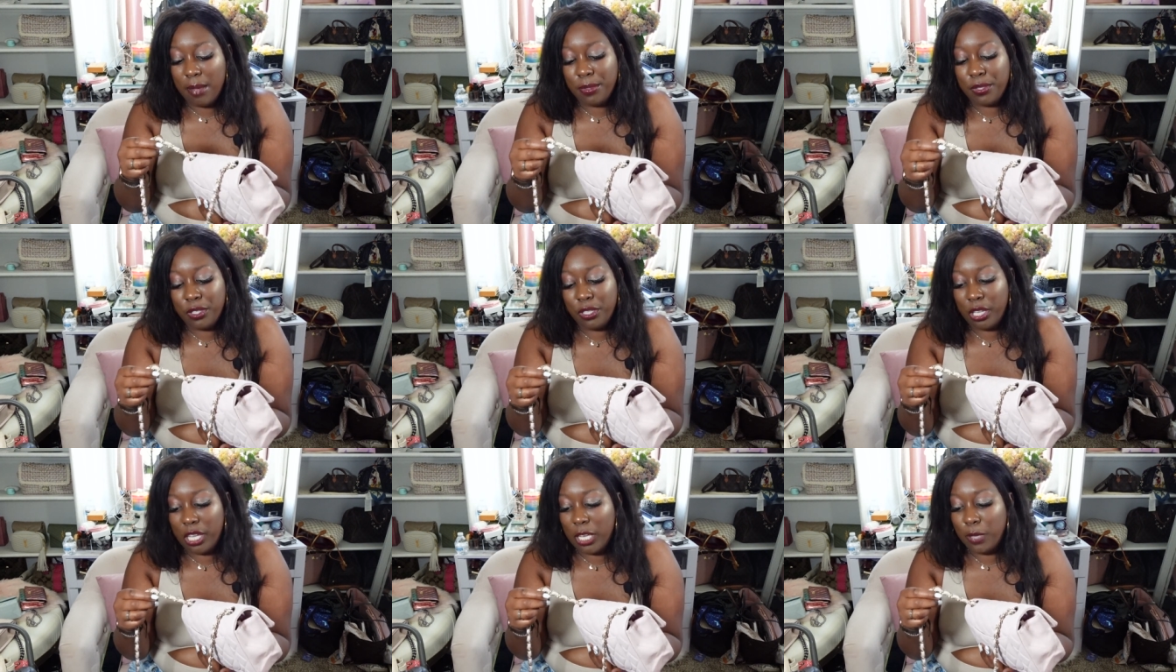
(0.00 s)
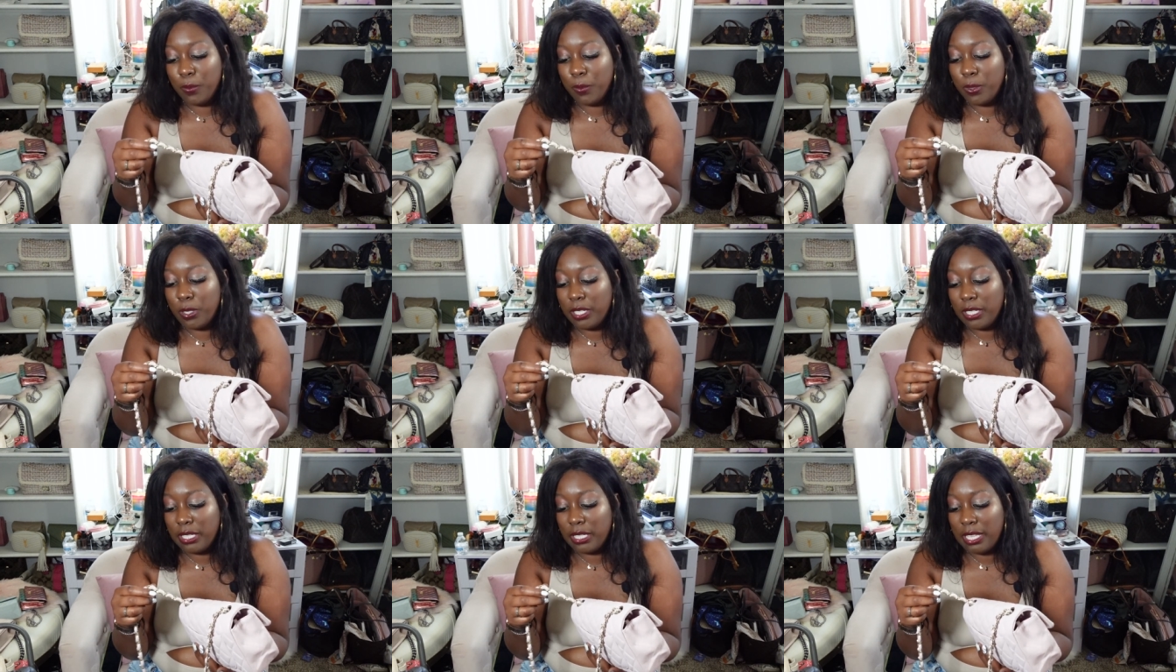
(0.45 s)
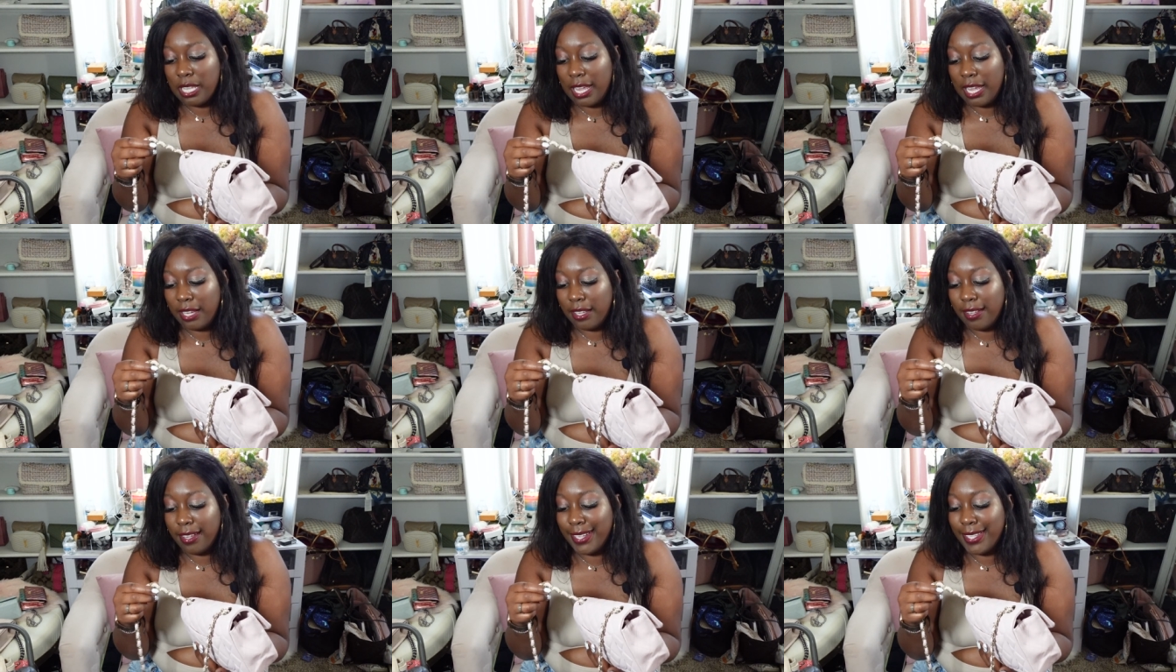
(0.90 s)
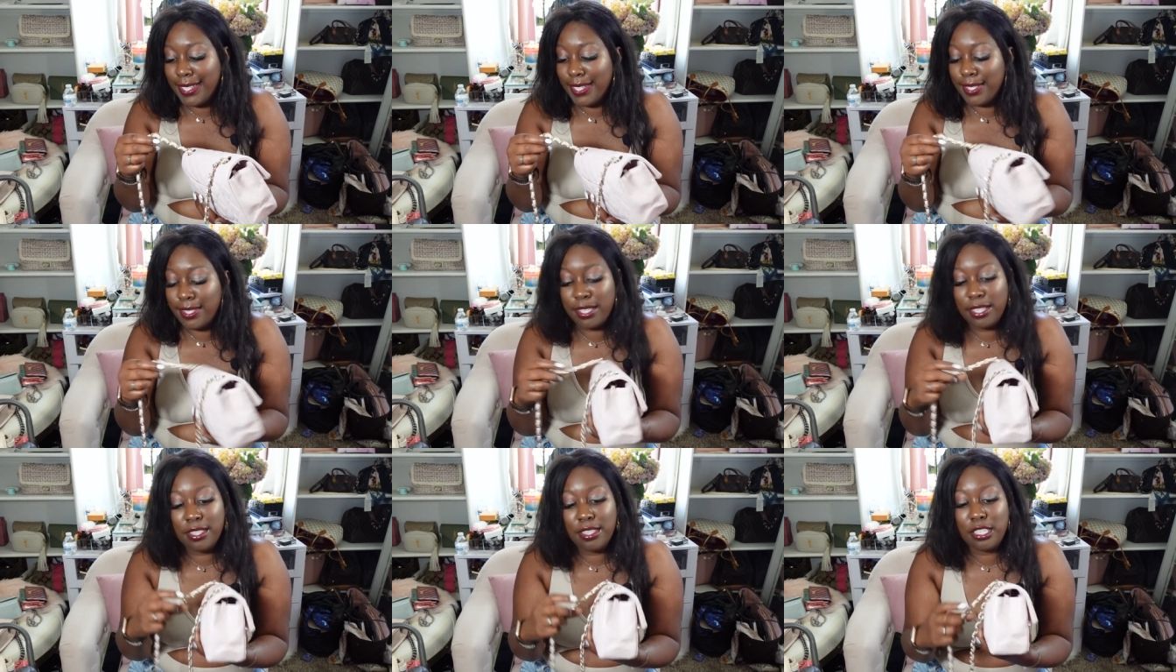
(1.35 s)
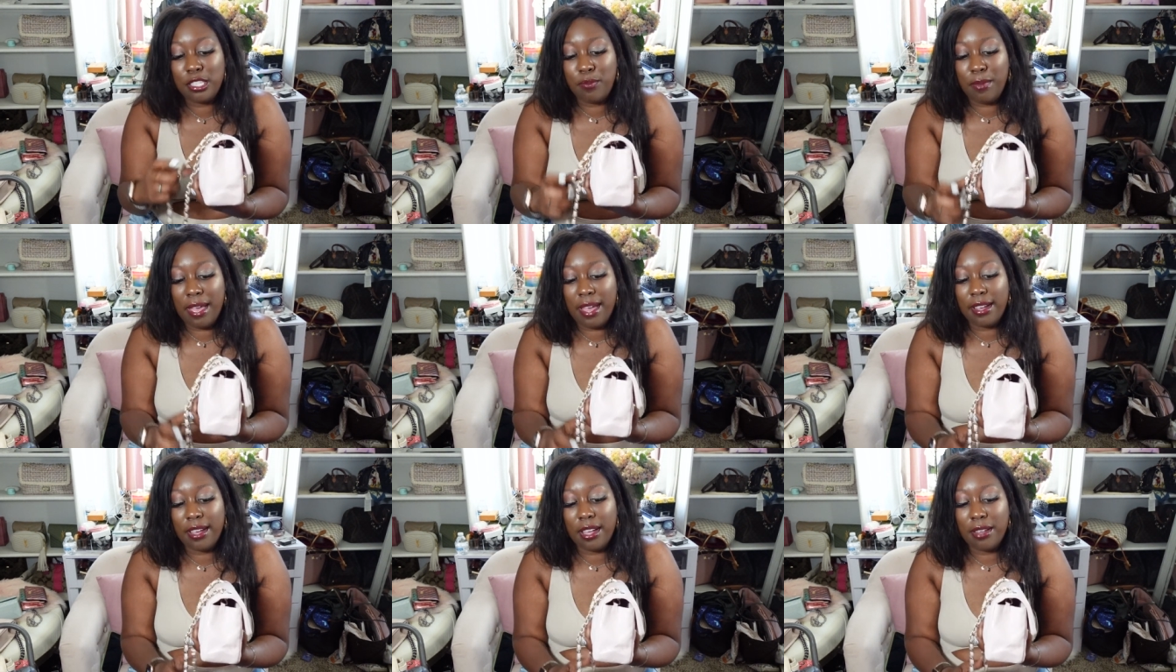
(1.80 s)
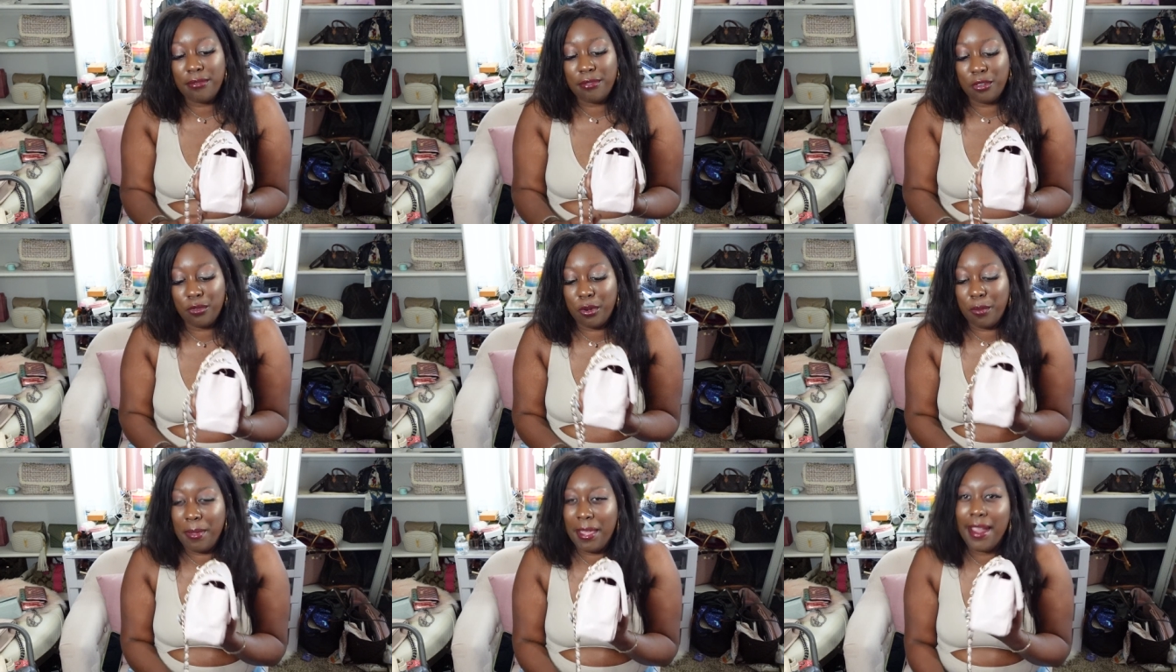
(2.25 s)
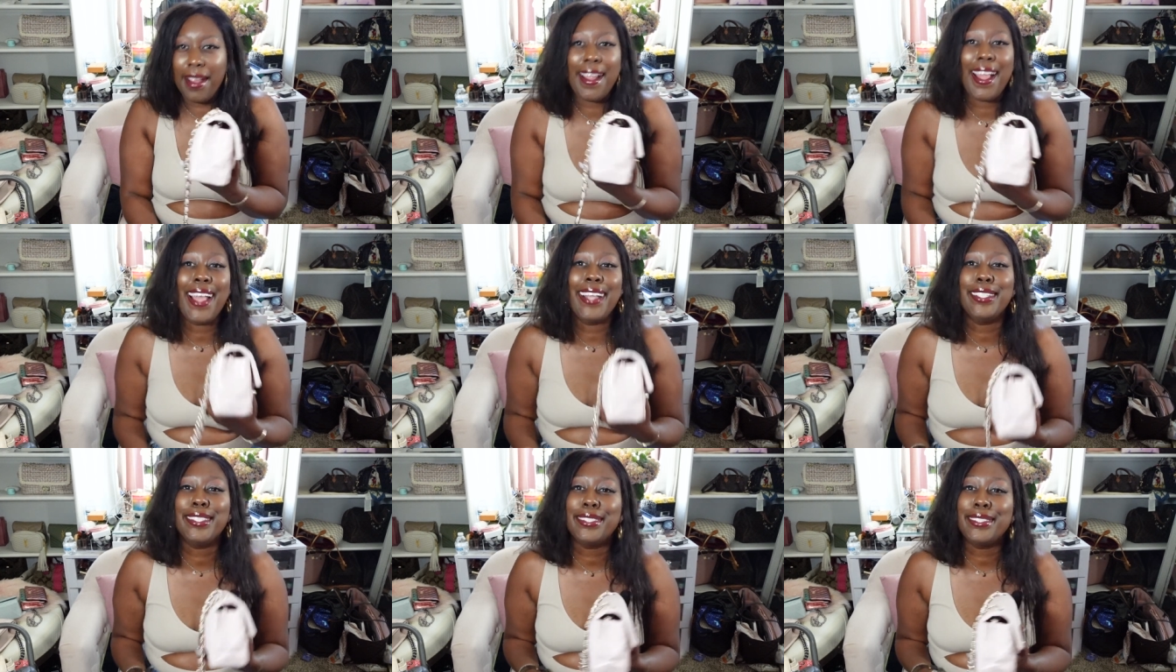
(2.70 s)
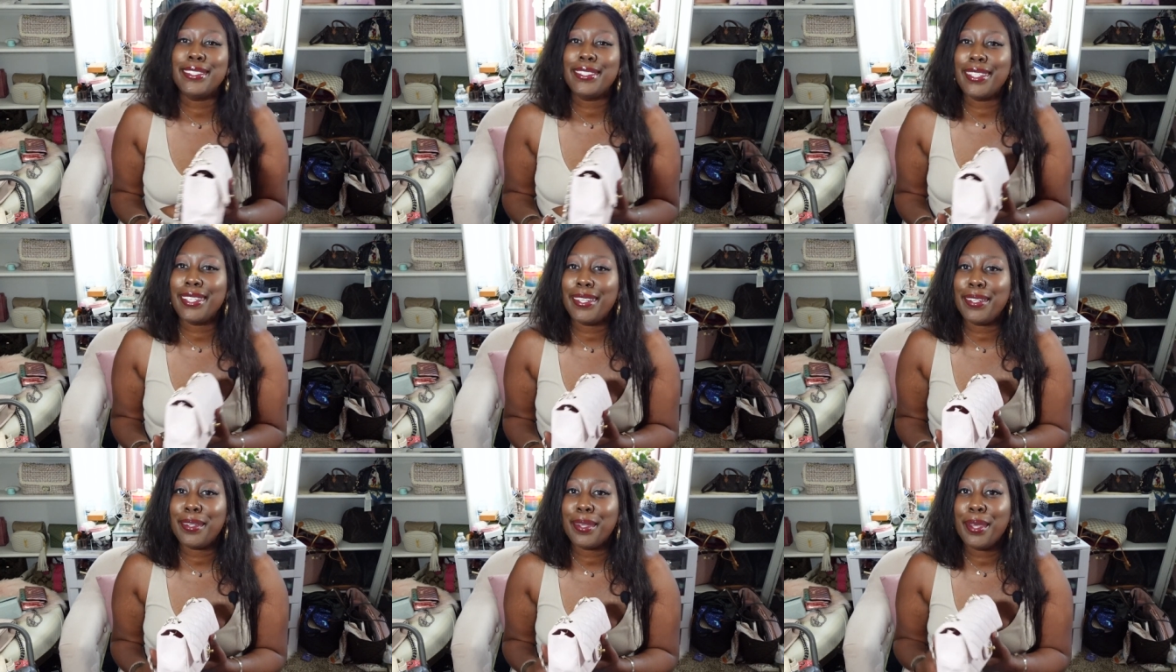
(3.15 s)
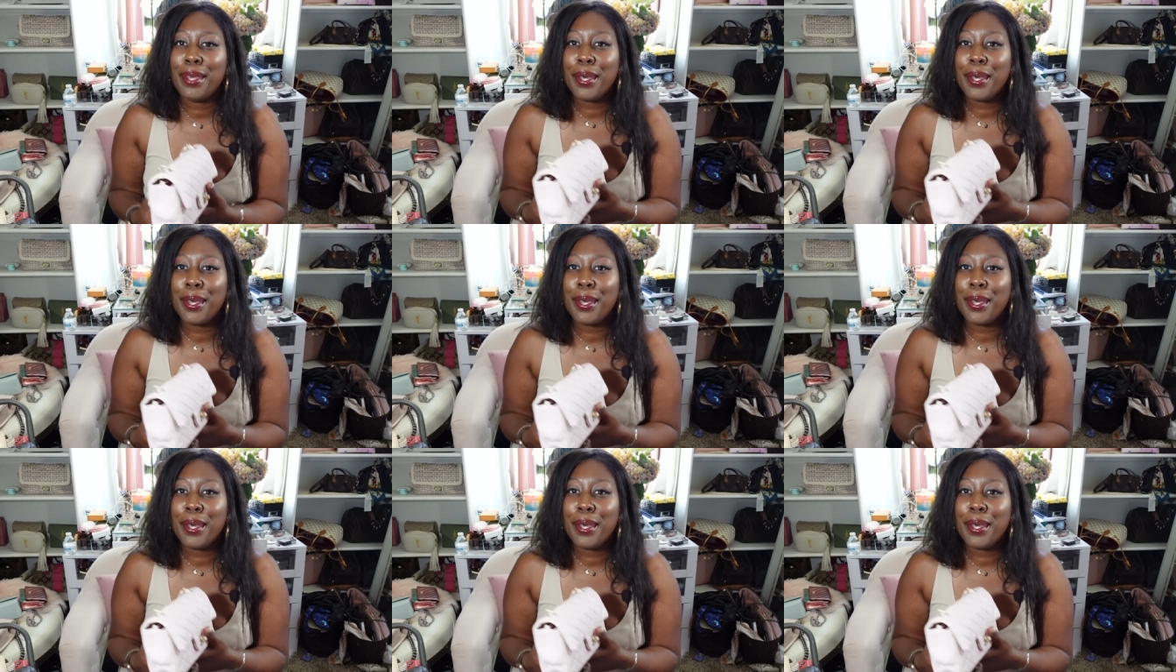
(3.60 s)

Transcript: So I would like to send this bag off for repair. I just get